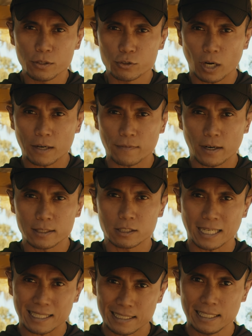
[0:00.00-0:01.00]
of dry fire
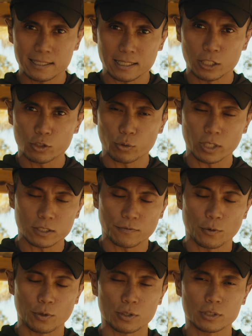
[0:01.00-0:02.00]
techniques and tricks
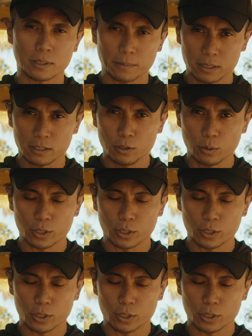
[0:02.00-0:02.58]
for some of the newer